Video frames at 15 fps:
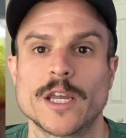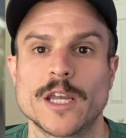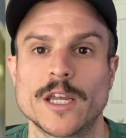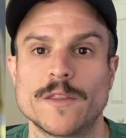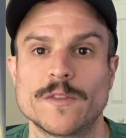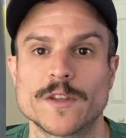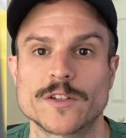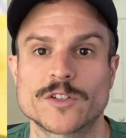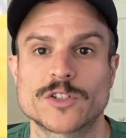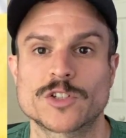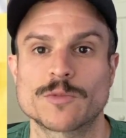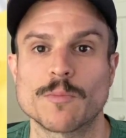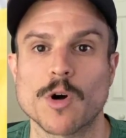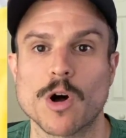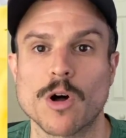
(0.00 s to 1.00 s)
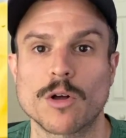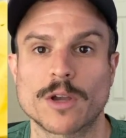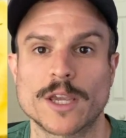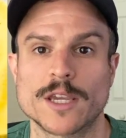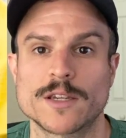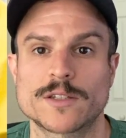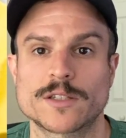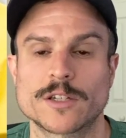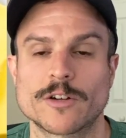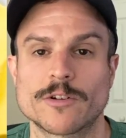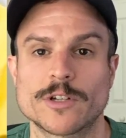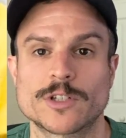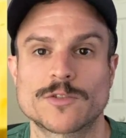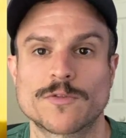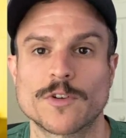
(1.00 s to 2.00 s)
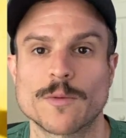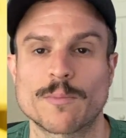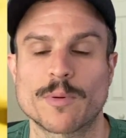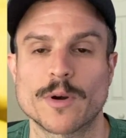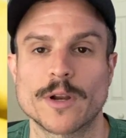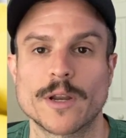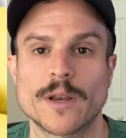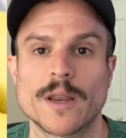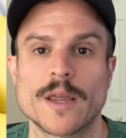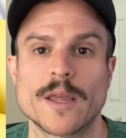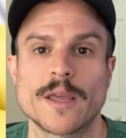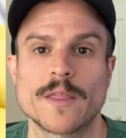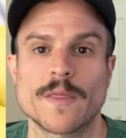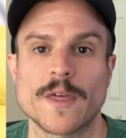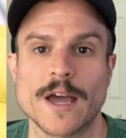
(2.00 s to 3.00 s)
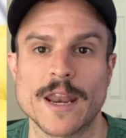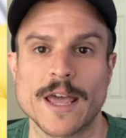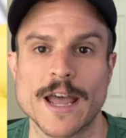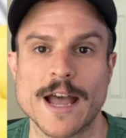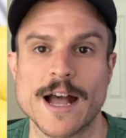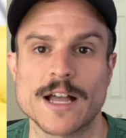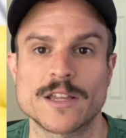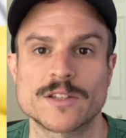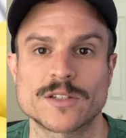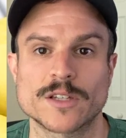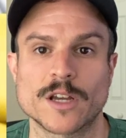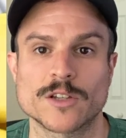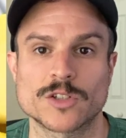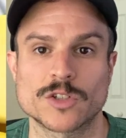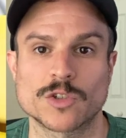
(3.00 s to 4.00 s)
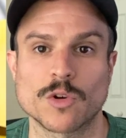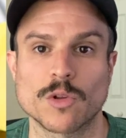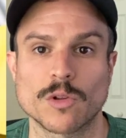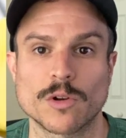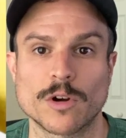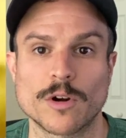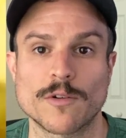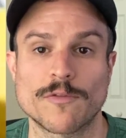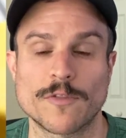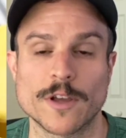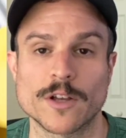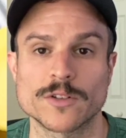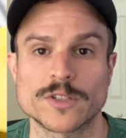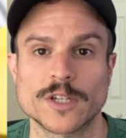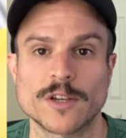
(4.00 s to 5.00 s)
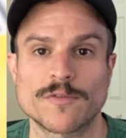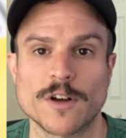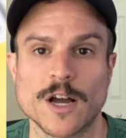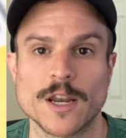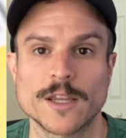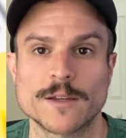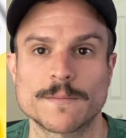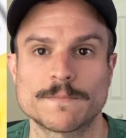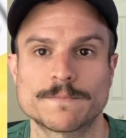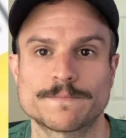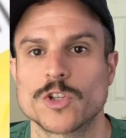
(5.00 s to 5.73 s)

in this small K-series footprint that has a solar failsafe on it.